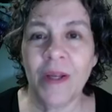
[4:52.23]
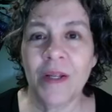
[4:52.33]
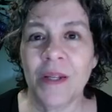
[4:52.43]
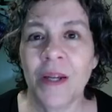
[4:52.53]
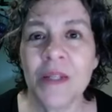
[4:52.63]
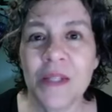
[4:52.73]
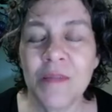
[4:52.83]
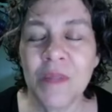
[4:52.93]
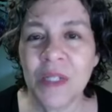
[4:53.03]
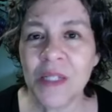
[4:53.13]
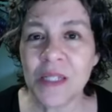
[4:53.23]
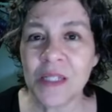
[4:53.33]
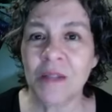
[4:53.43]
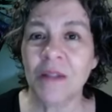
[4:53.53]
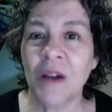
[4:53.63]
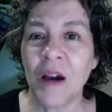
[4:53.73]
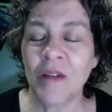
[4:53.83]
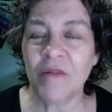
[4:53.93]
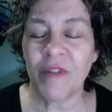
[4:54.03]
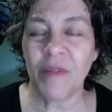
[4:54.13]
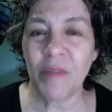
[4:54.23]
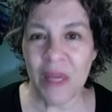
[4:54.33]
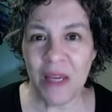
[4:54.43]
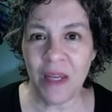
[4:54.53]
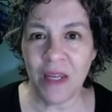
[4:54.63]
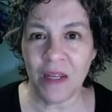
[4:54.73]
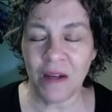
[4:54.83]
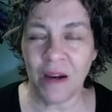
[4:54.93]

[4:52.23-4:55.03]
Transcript: 90 minutes is a lot for me.